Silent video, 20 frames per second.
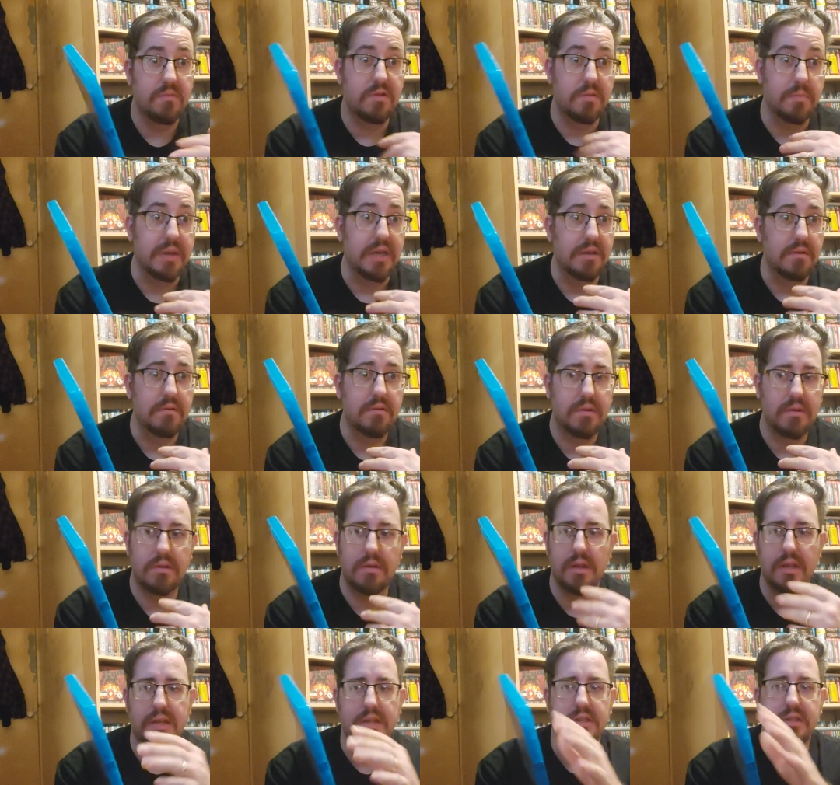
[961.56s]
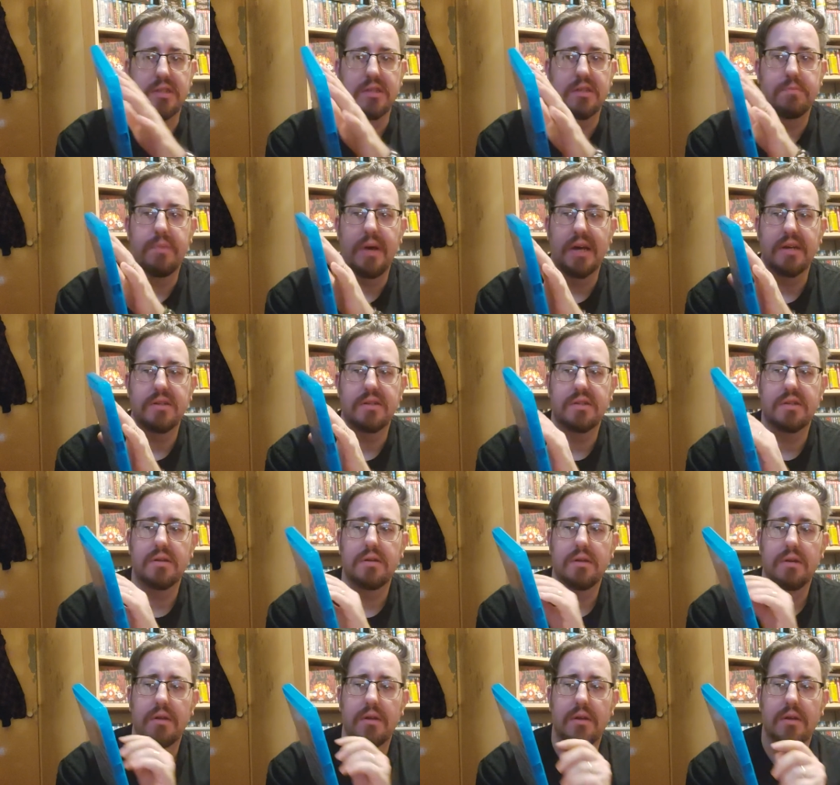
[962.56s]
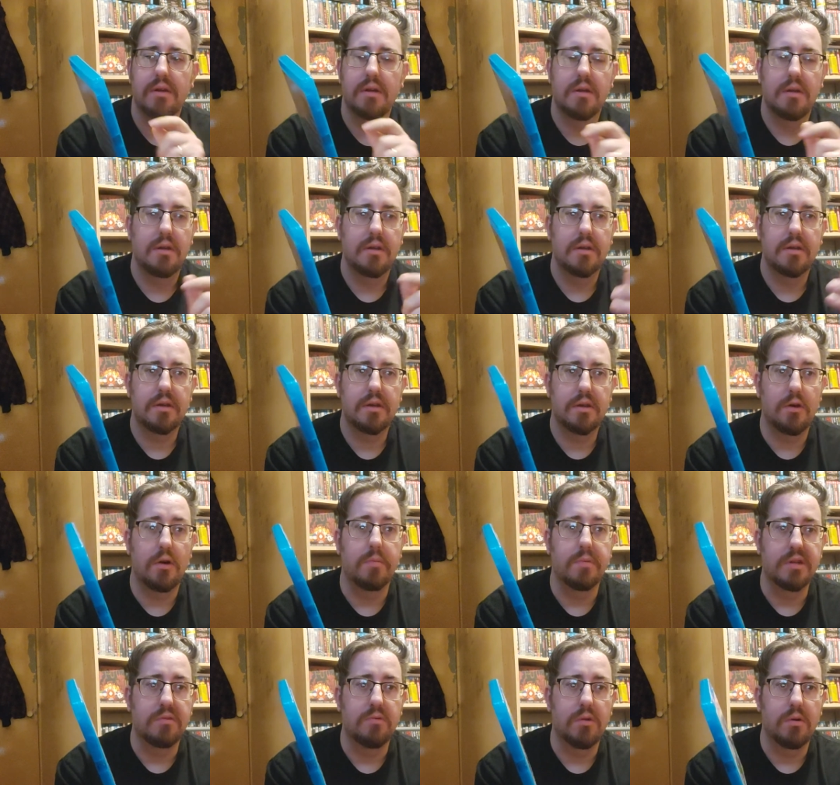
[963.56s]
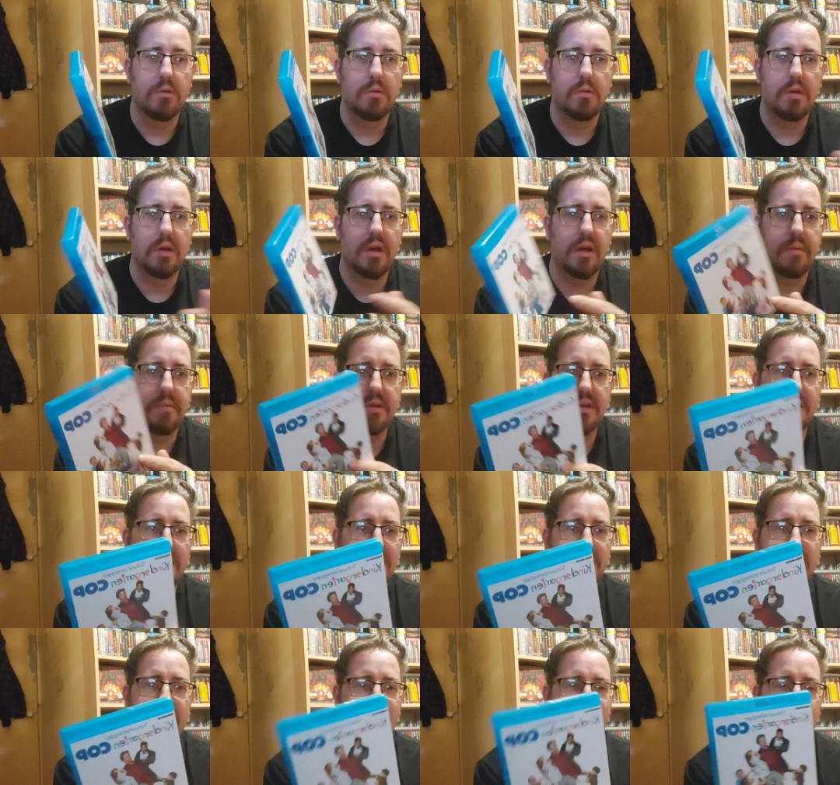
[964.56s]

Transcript: to me, is his best comedy role. I mean,